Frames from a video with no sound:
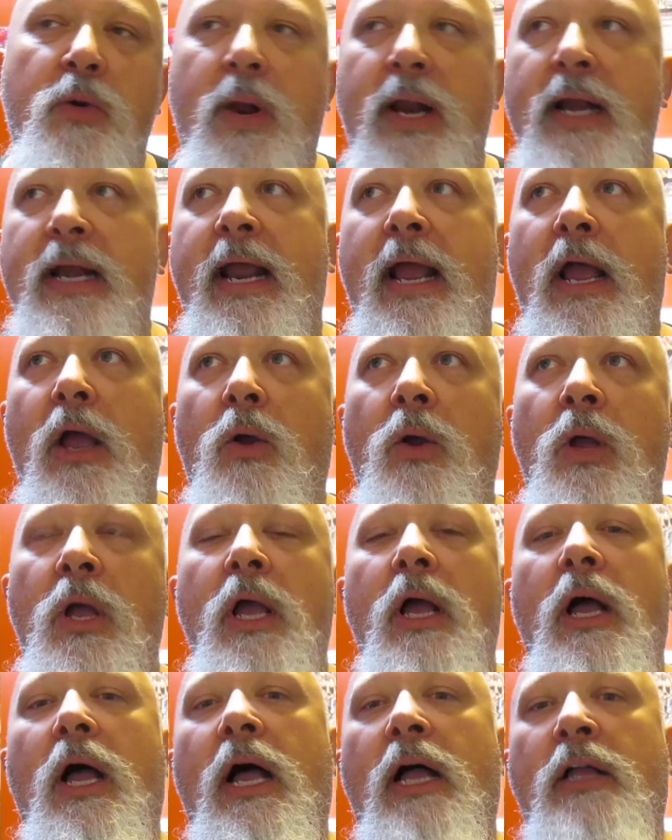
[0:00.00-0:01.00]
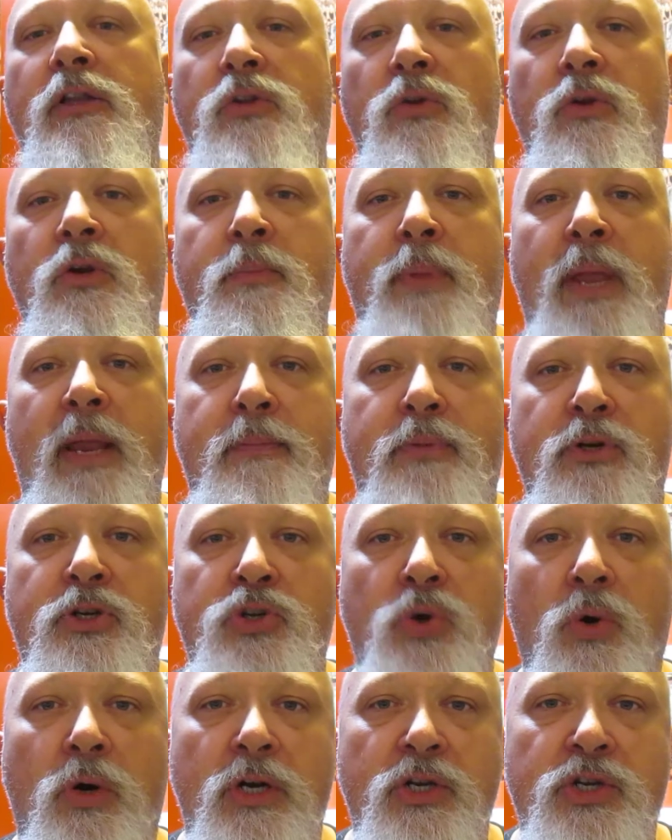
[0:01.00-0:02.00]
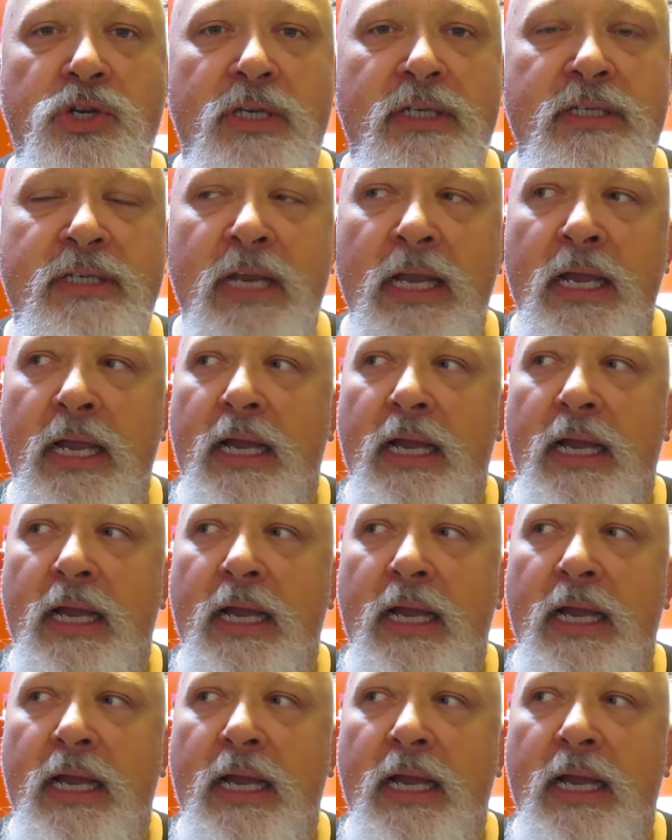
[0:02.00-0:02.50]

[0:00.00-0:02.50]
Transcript: right now due to paper shortages.